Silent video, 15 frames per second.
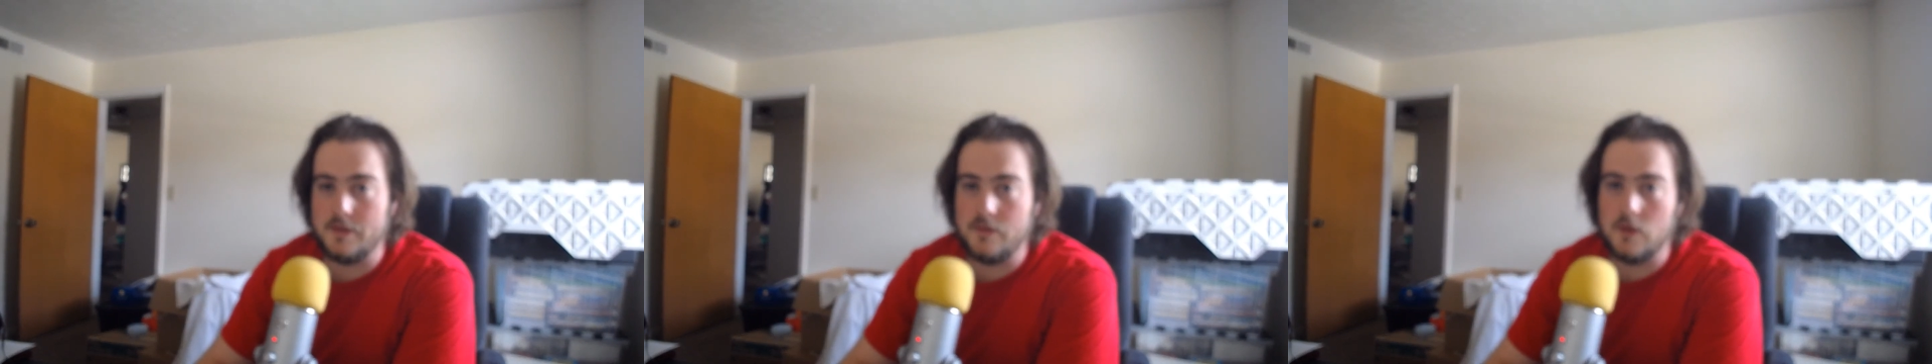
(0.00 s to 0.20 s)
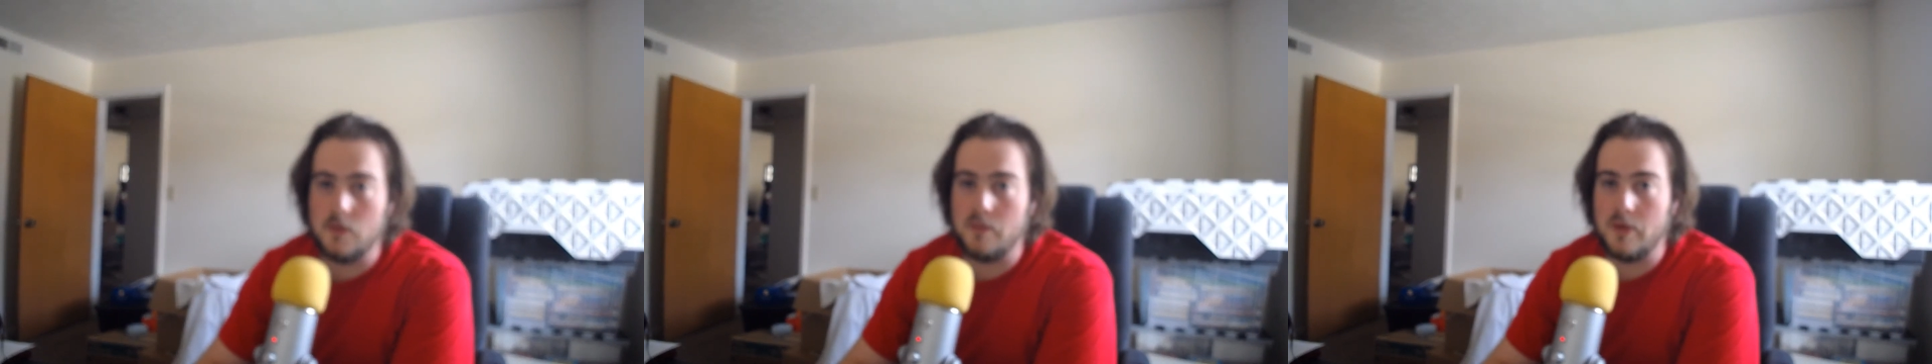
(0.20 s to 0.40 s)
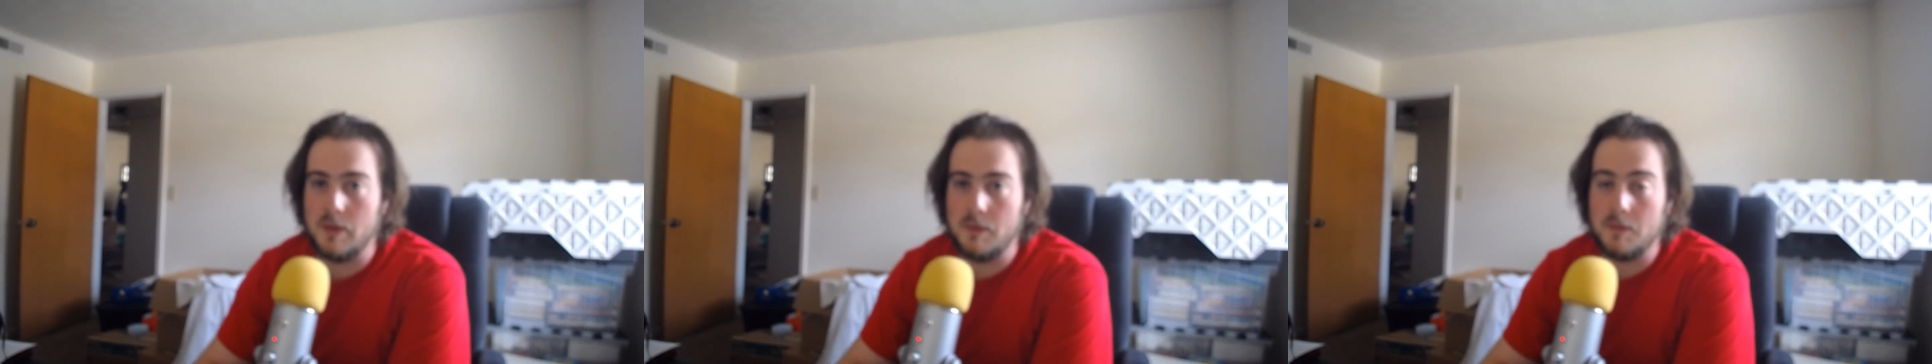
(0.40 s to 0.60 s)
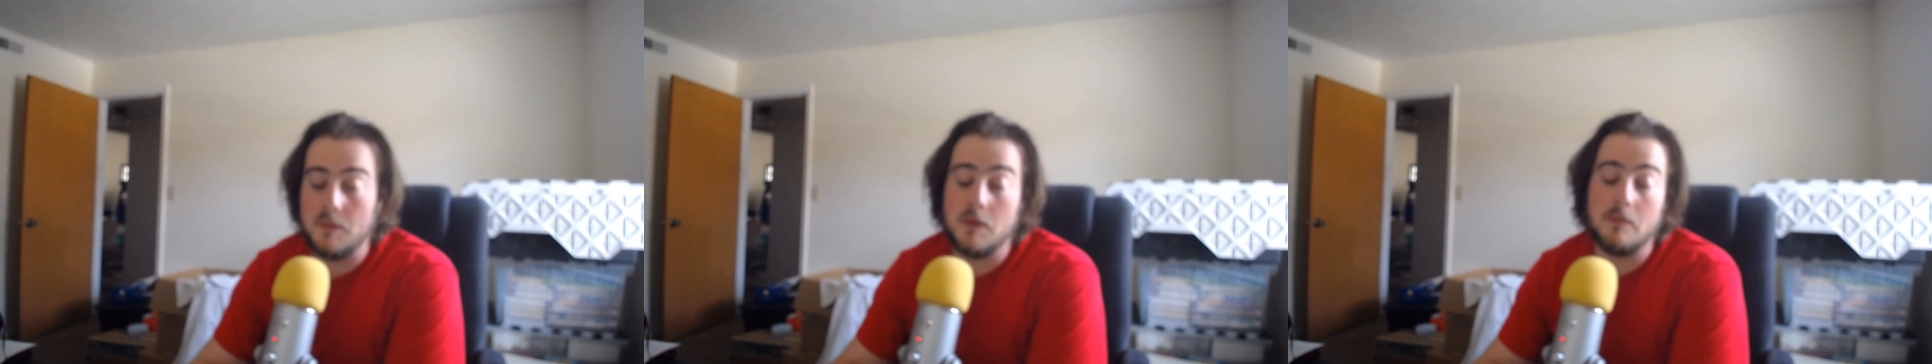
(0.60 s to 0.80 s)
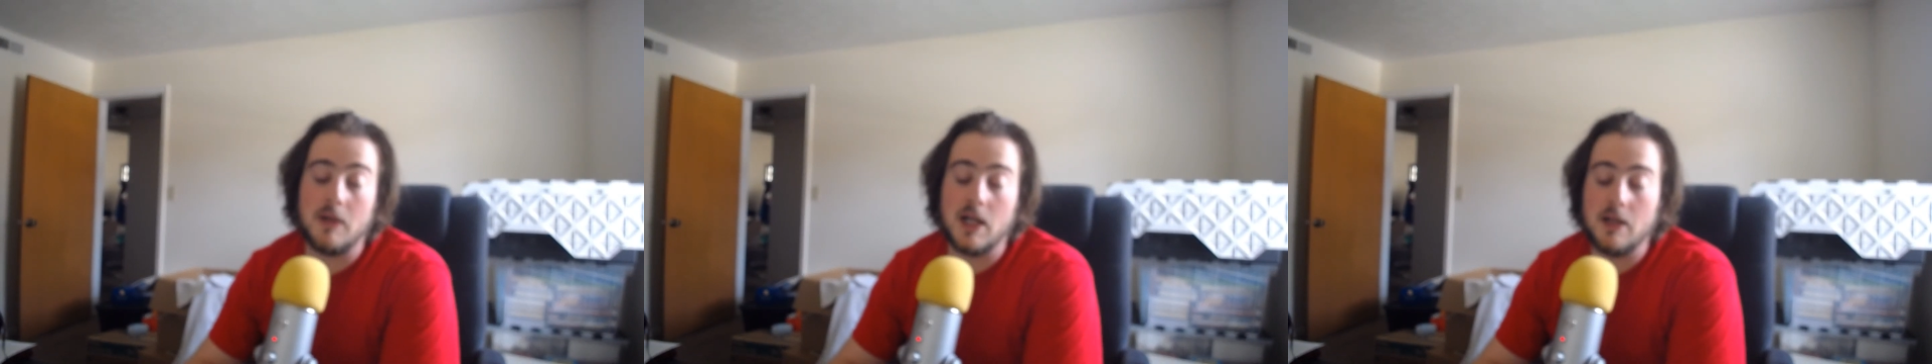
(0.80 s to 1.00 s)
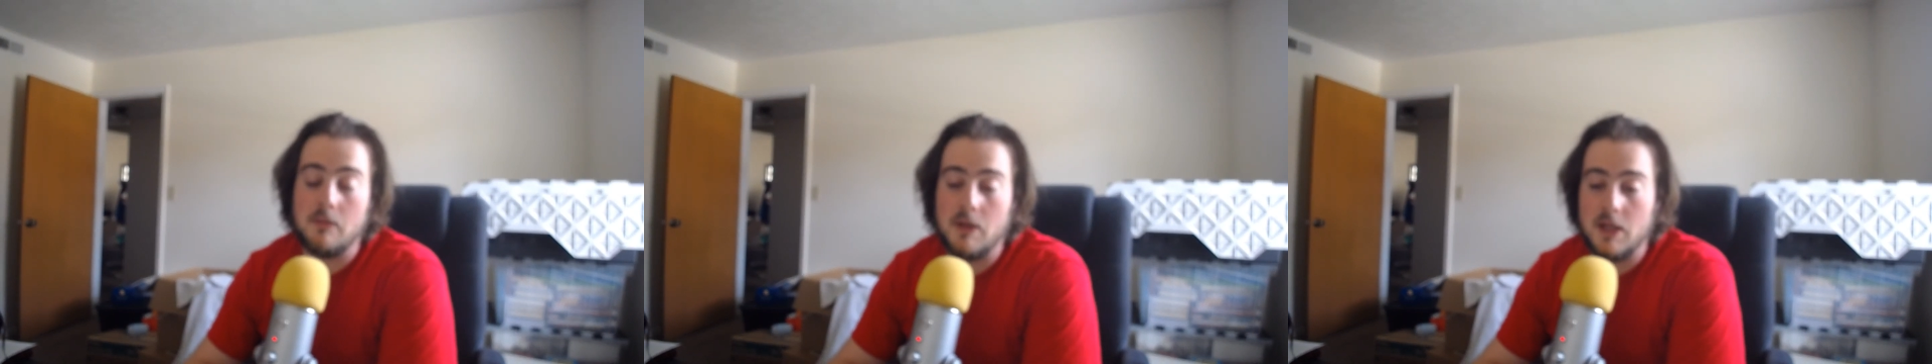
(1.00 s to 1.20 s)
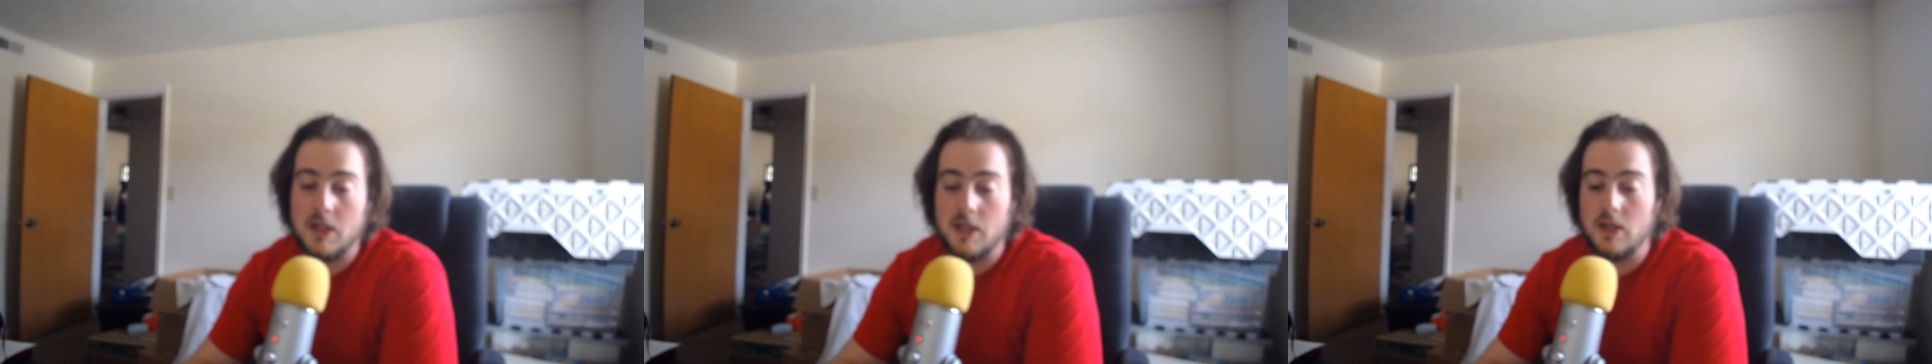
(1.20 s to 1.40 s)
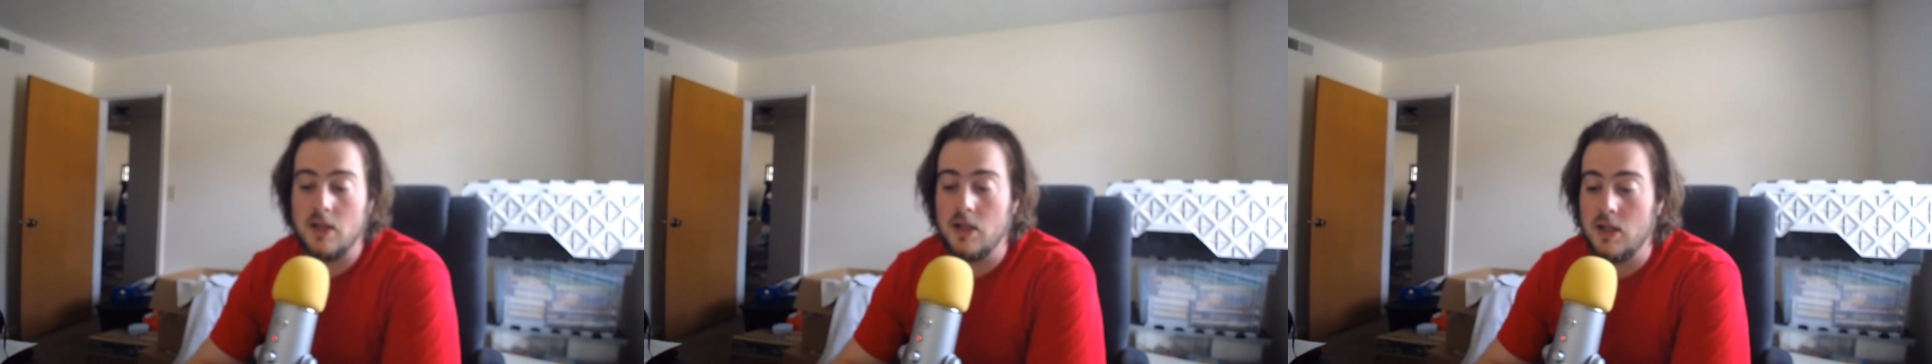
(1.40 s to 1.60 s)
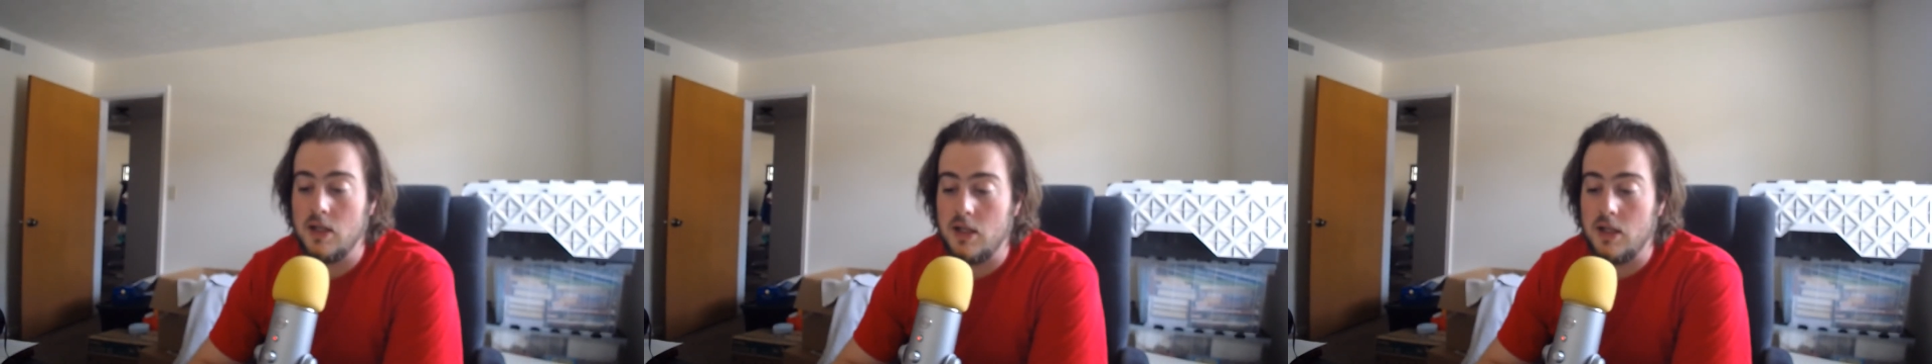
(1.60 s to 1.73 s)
for premium in my opinion